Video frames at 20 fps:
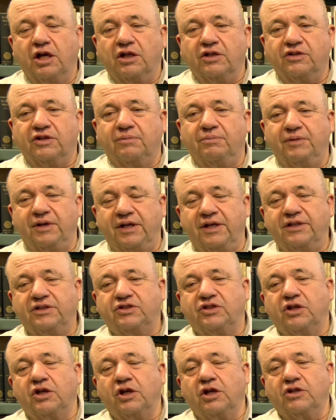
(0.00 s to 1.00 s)
the
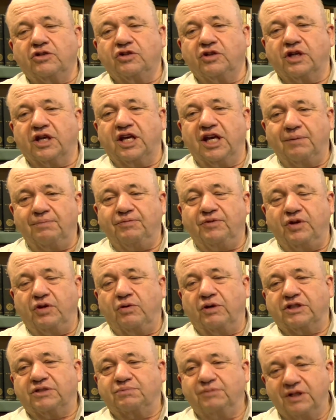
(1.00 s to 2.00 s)
means to keep the
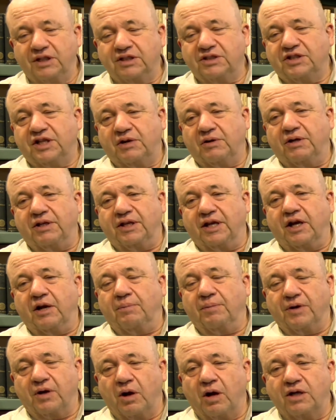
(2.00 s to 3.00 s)
U.S. military there,
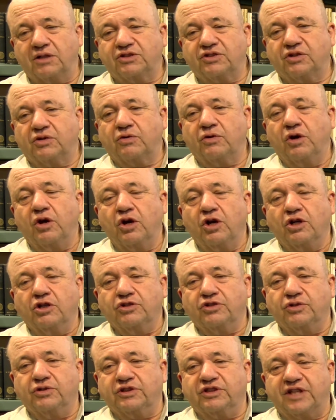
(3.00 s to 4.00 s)
but also
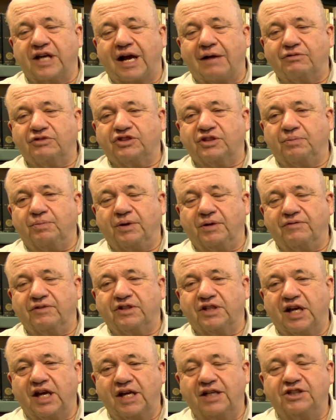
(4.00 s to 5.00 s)
to establish the pivot
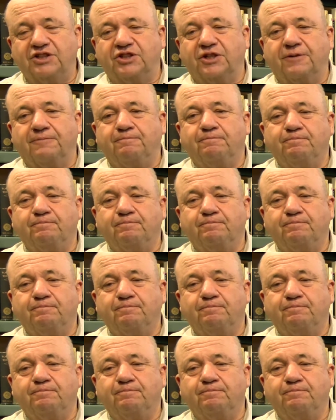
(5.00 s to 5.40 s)
to Asia.